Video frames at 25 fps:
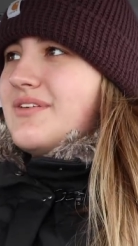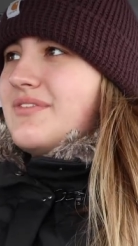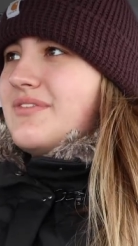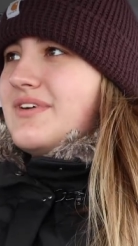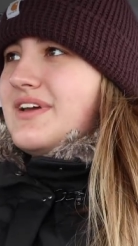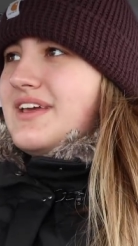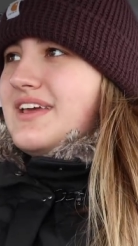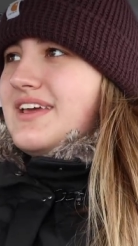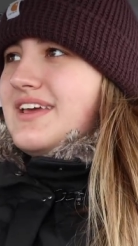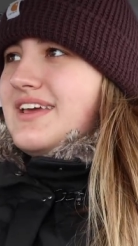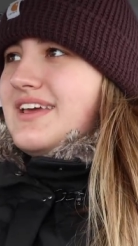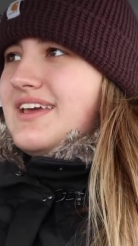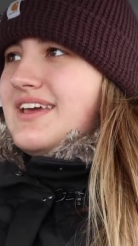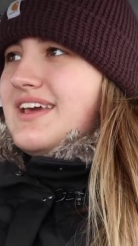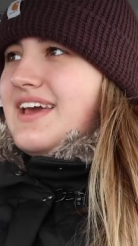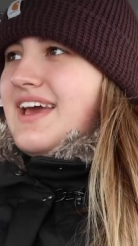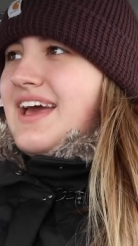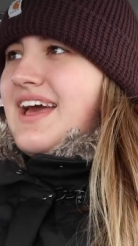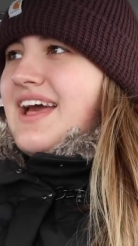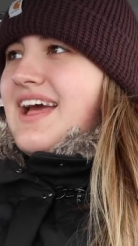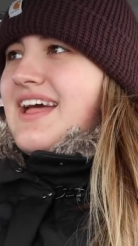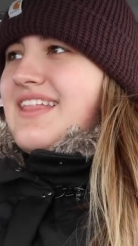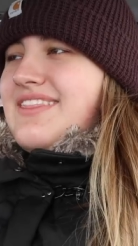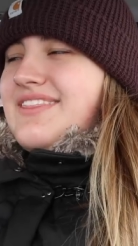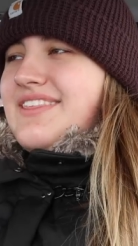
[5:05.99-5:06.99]

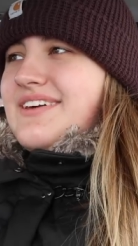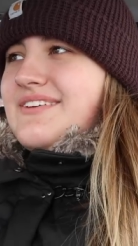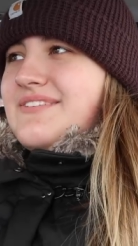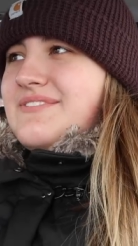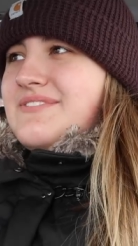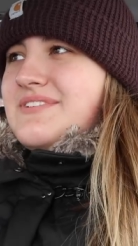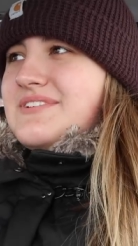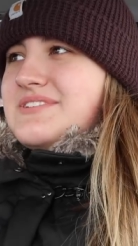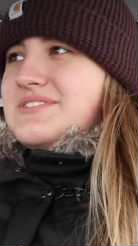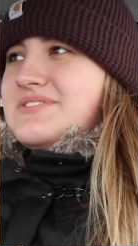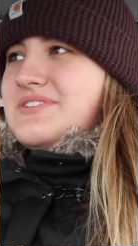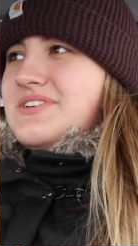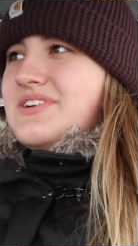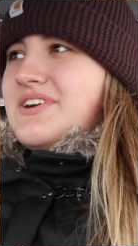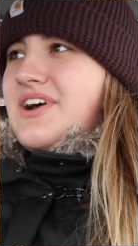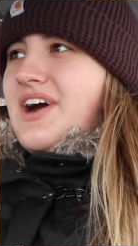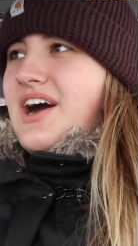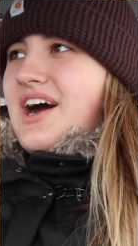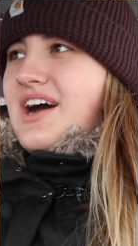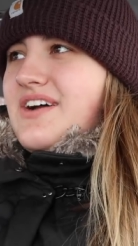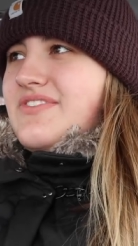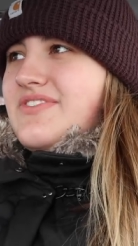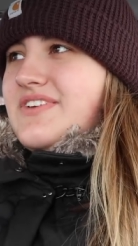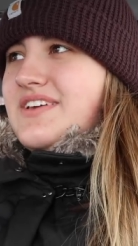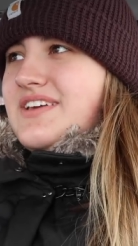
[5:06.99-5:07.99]
Then we went to a
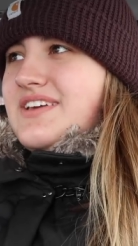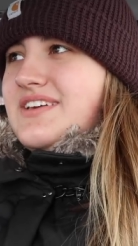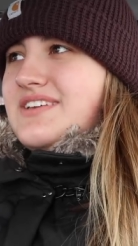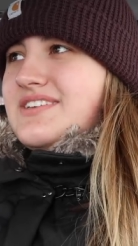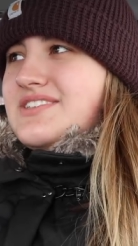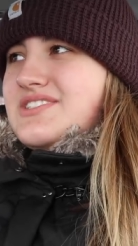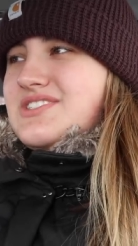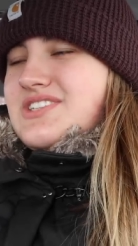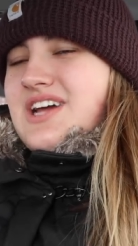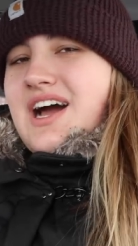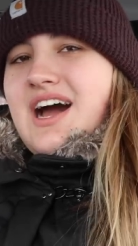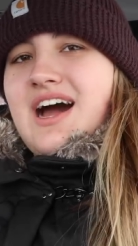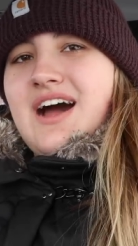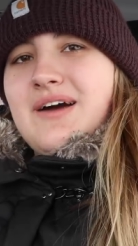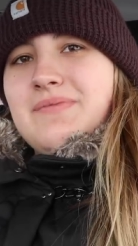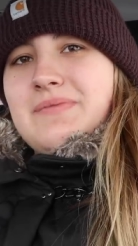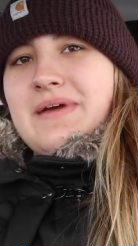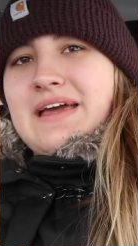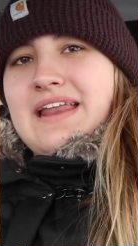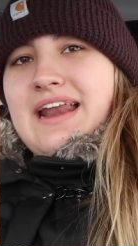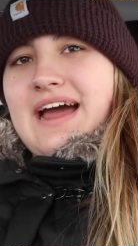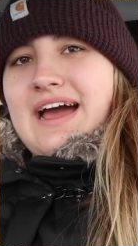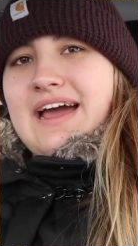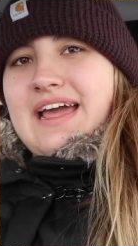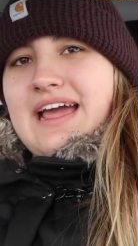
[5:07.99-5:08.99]
coffee shop
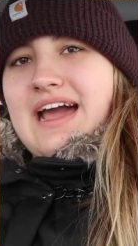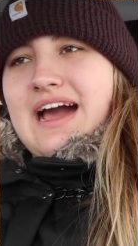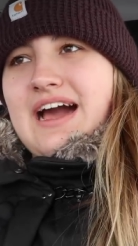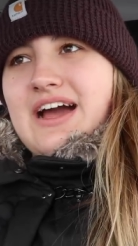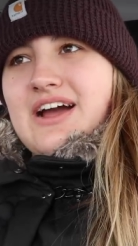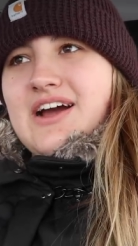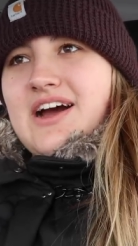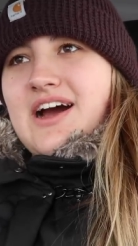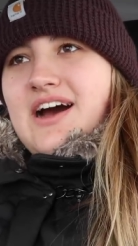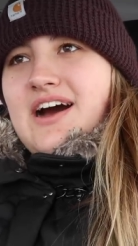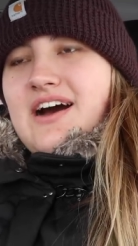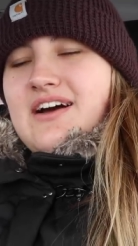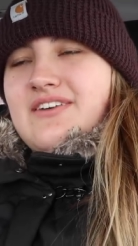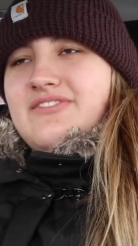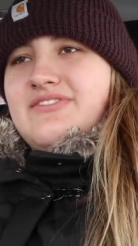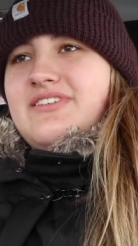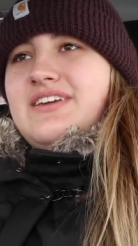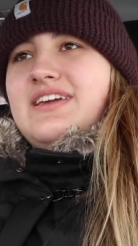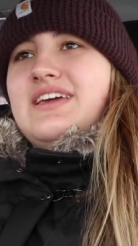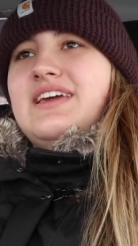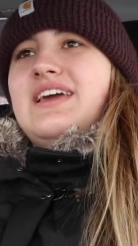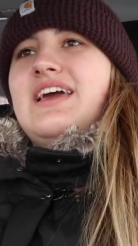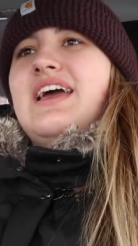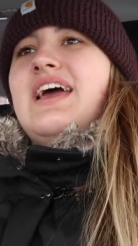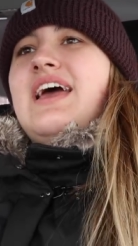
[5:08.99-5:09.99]
and I got
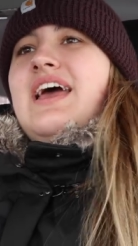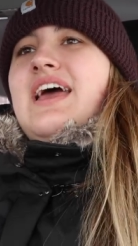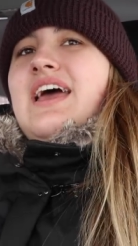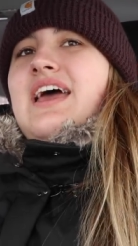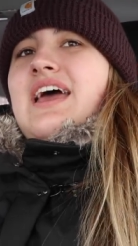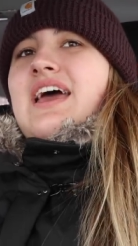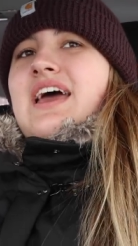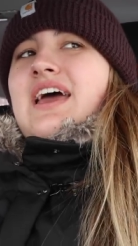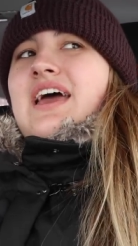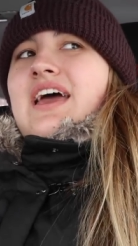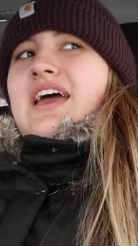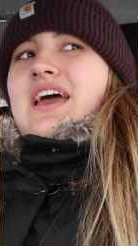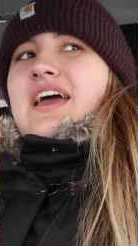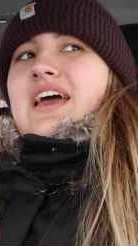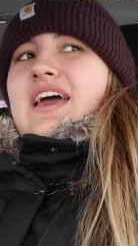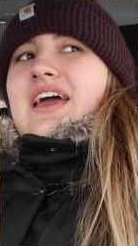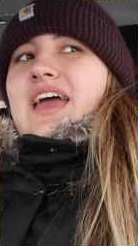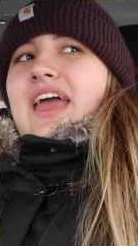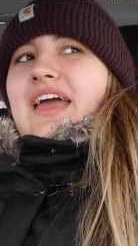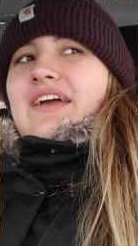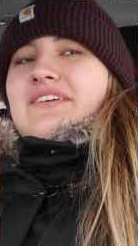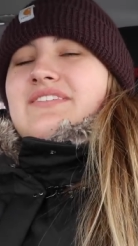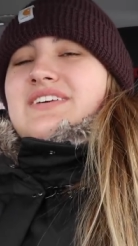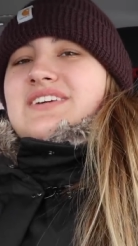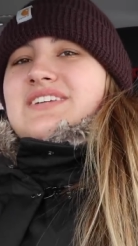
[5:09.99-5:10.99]
coffee
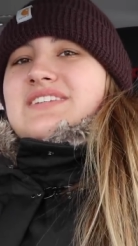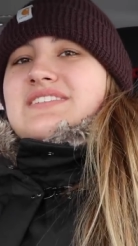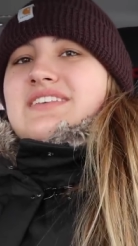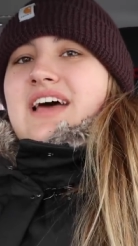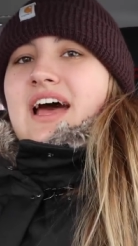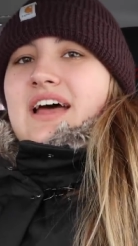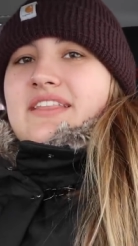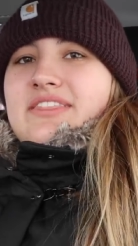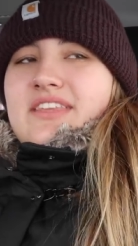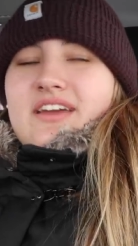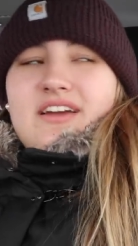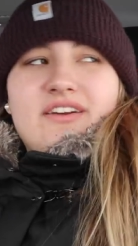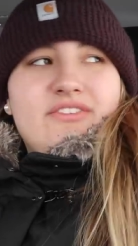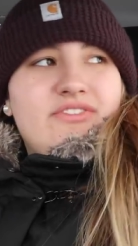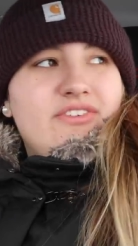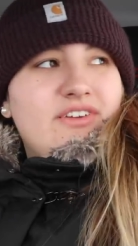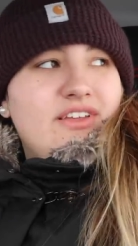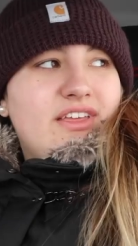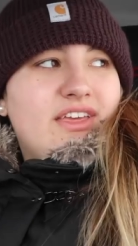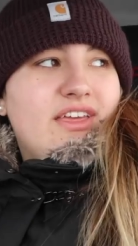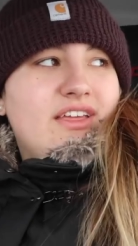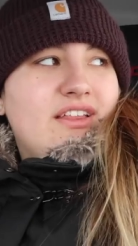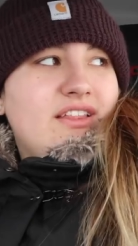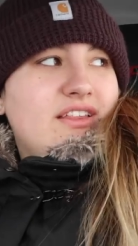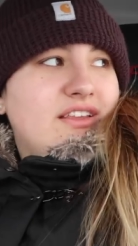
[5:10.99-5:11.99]
and we sat there for
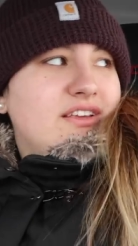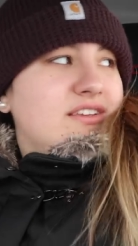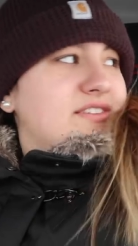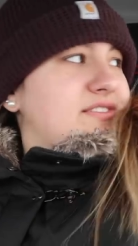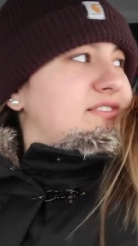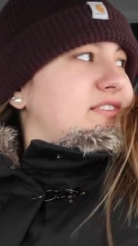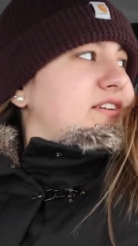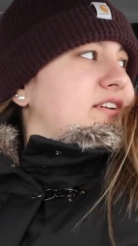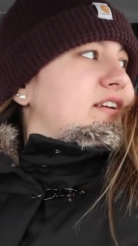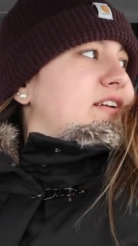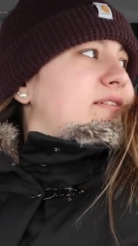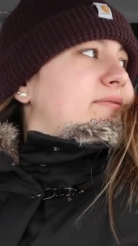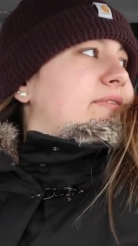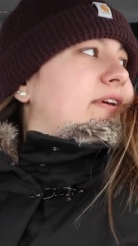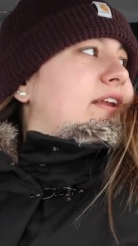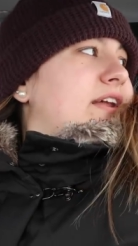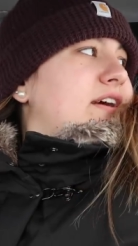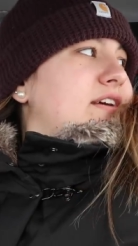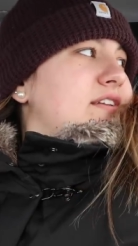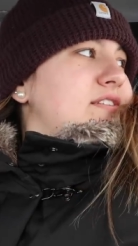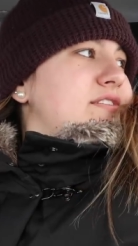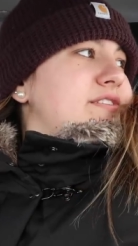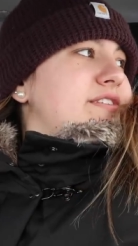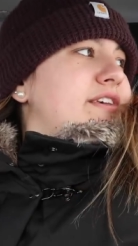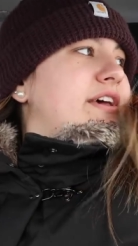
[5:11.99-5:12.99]
like at least 30
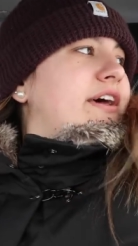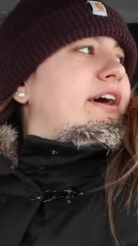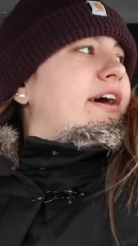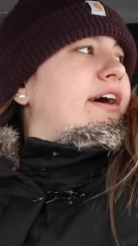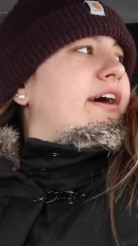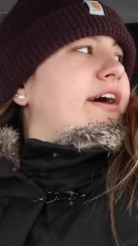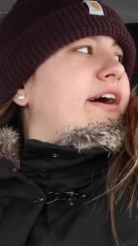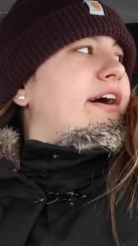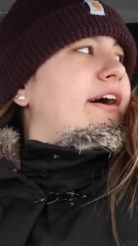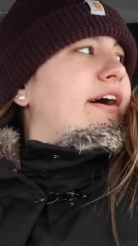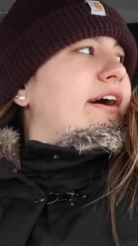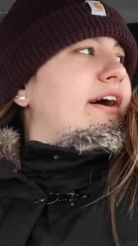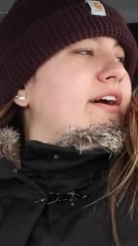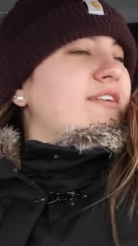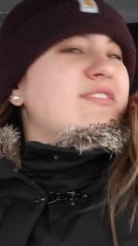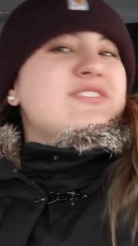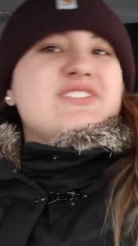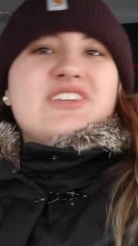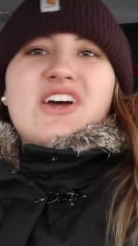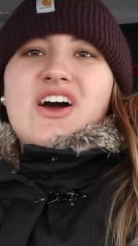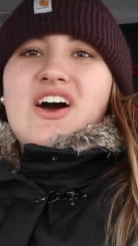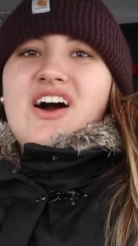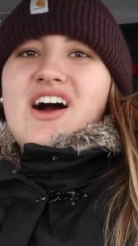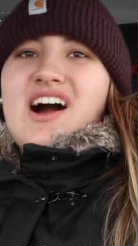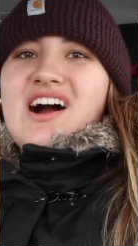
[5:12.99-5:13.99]
minutes
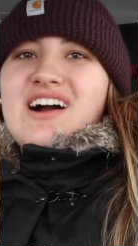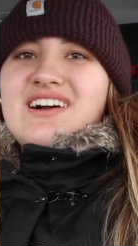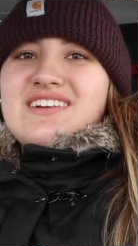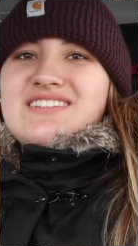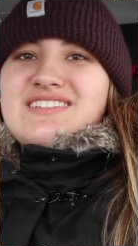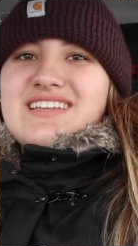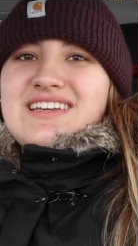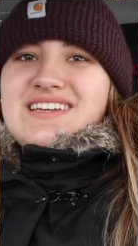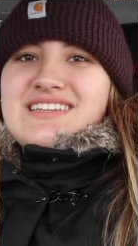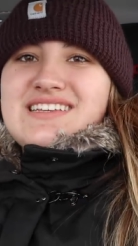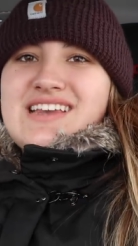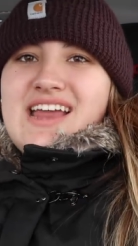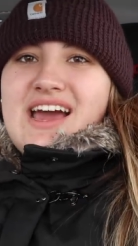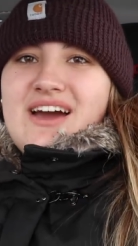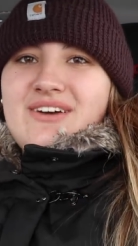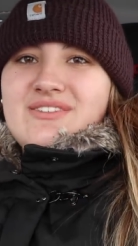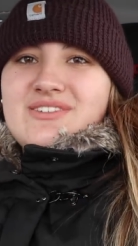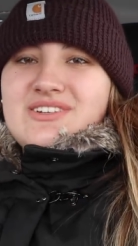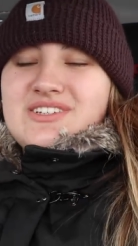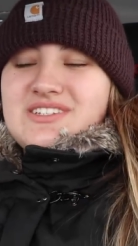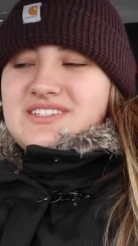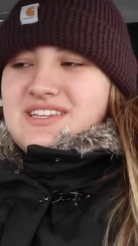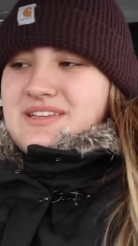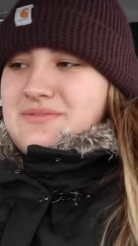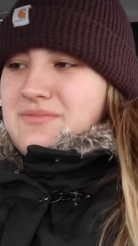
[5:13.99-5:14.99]
and talked, and now
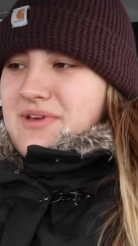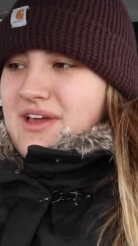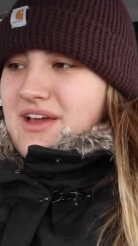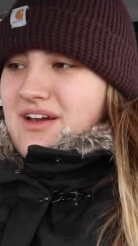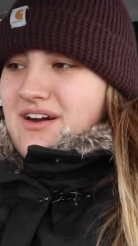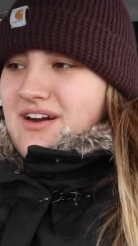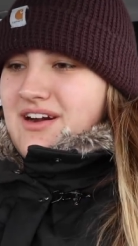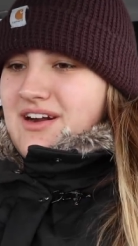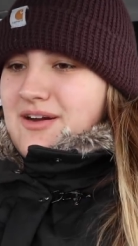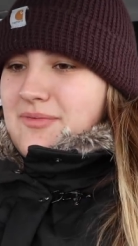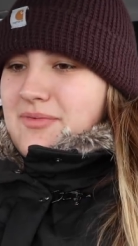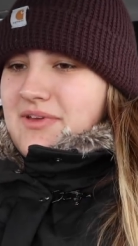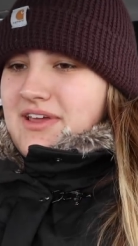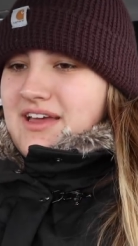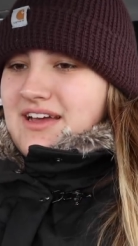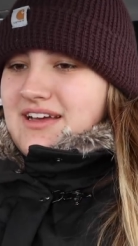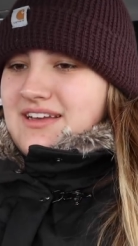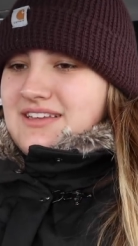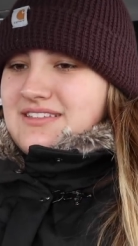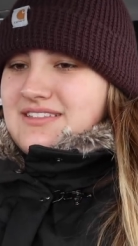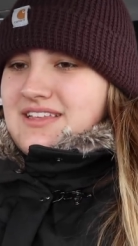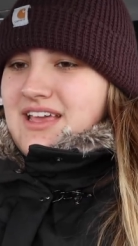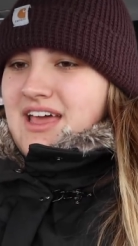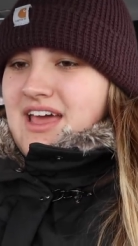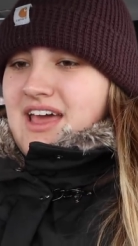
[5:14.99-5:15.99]
we're just in my car
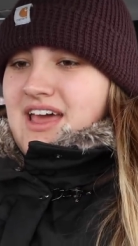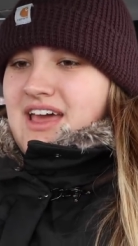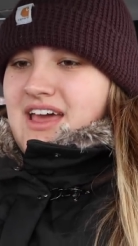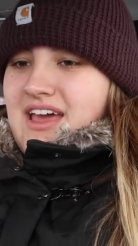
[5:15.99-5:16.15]
because